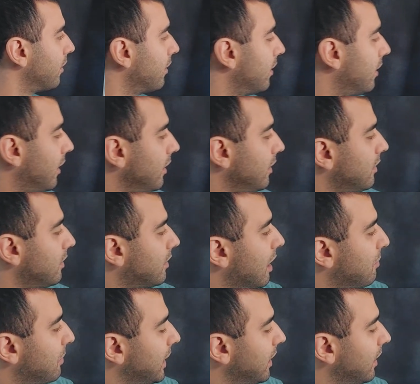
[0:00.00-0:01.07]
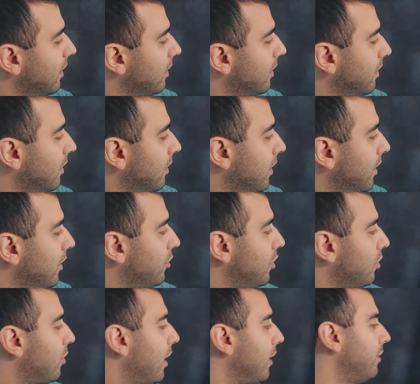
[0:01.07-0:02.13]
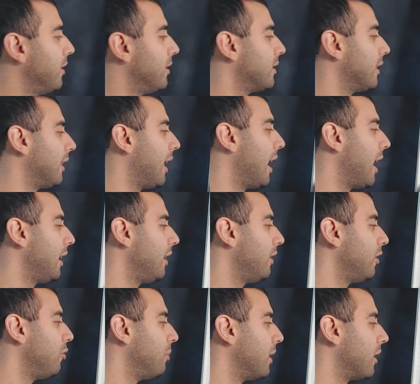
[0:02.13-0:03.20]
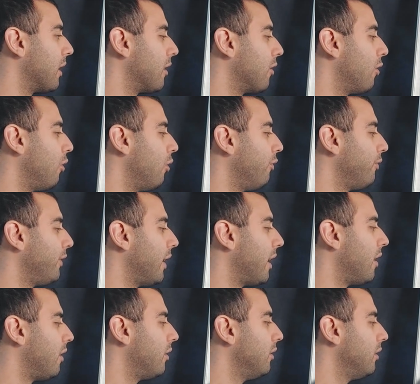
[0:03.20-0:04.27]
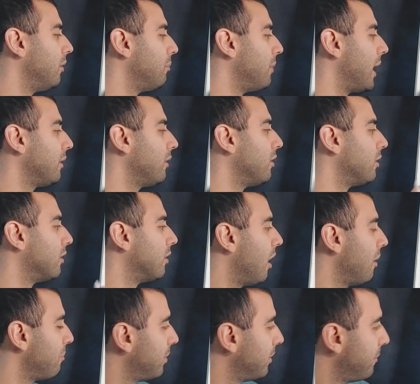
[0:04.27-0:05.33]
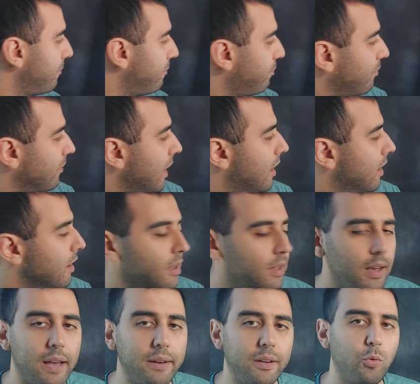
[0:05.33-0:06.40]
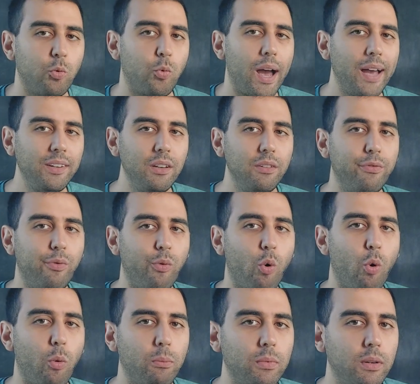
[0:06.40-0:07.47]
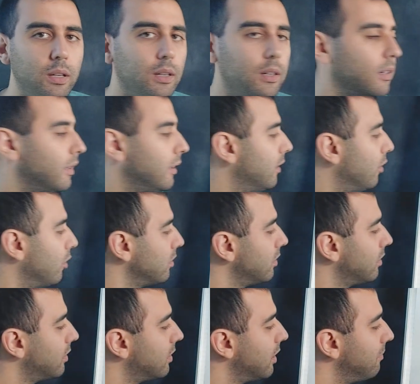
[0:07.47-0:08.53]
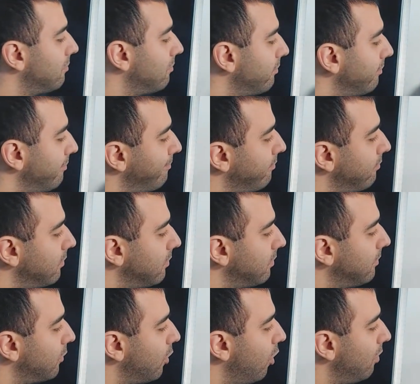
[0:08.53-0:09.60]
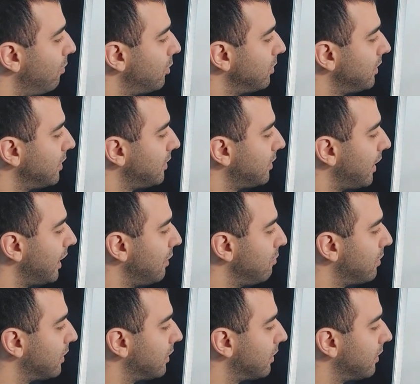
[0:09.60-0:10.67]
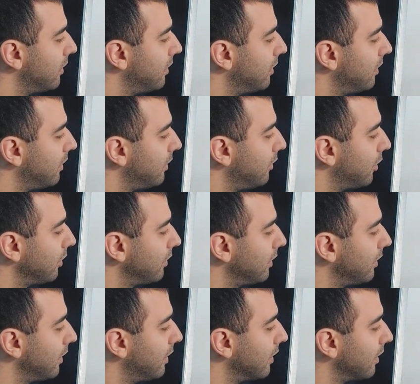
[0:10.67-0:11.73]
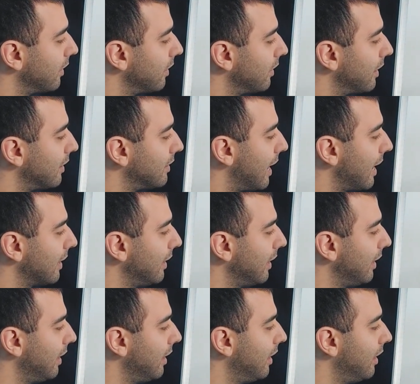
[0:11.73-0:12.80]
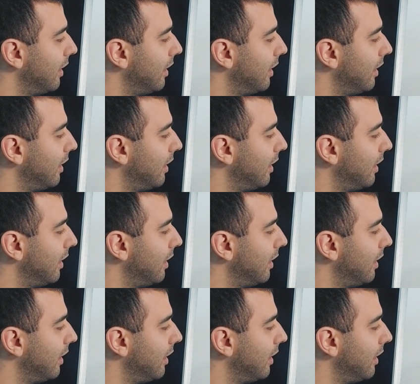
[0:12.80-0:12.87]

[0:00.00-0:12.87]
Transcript: Okay, Samech. So you write this line and then you make a curve down and back to the top. And in writing form, it looks almost the same, but not exactly.